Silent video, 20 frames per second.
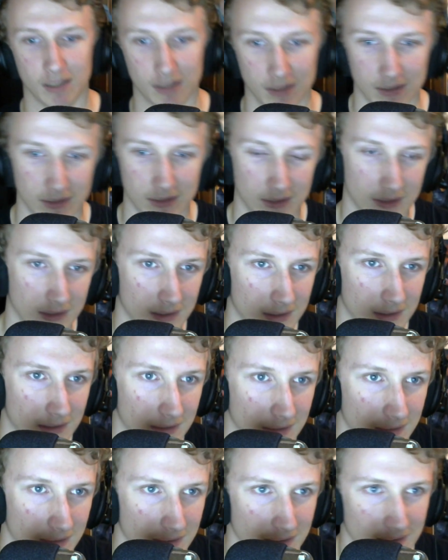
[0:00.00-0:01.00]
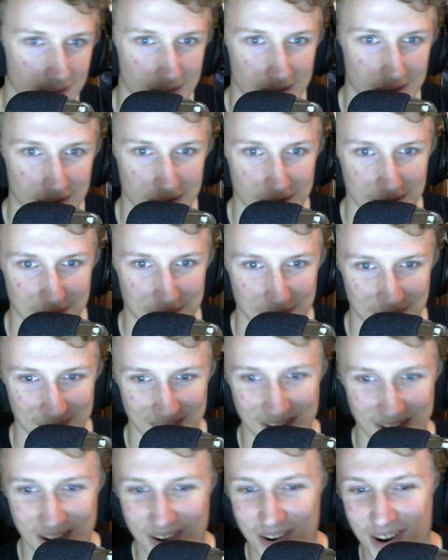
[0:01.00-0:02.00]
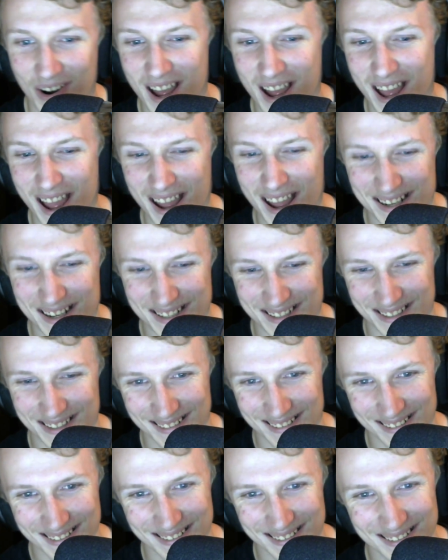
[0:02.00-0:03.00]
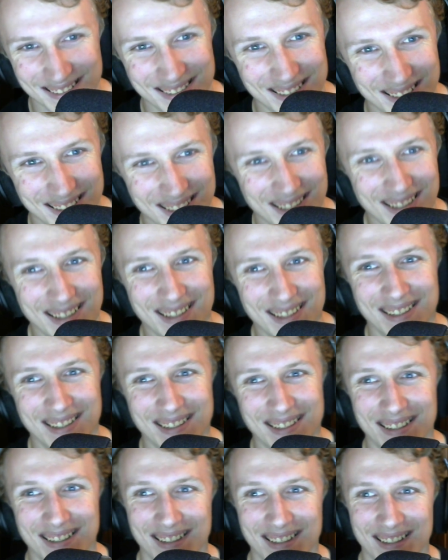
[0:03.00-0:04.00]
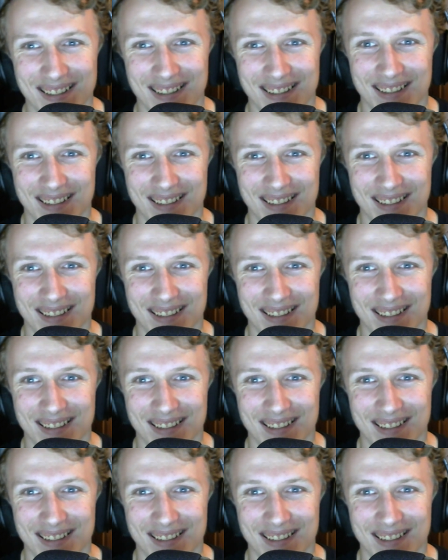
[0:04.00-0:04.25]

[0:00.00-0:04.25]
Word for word: Oh, Jesus Christ. All right, sorry, I had to sort out a family thing.